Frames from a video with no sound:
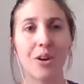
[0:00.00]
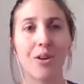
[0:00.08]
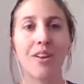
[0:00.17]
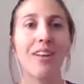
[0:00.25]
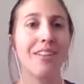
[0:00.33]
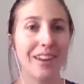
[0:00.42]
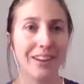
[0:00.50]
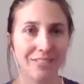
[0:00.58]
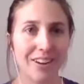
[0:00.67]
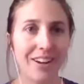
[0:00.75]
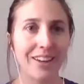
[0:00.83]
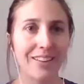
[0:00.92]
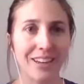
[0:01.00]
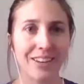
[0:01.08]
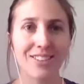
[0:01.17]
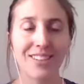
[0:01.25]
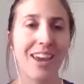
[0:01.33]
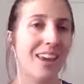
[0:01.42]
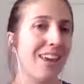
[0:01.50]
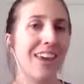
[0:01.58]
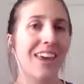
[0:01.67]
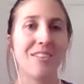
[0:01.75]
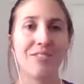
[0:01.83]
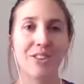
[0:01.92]
So, like running, like you say,
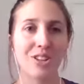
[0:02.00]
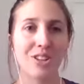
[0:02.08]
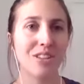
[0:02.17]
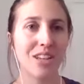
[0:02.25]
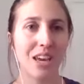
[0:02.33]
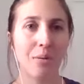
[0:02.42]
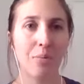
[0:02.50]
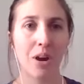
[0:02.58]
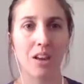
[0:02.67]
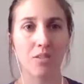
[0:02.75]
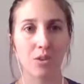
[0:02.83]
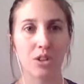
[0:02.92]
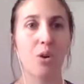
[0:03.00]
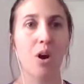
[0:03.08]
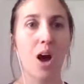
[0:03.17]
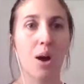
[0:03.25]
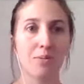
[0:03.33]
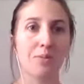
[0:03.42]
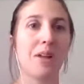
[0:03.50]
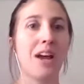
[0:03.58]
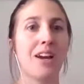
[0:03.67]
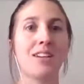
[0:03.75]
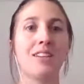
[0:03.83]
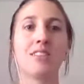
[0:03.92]
if we don't take a break, if we don't
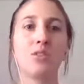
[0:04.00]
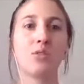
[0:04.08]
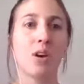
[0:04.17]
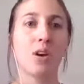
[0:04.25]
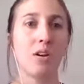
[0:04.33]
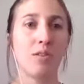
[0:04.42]
optimize and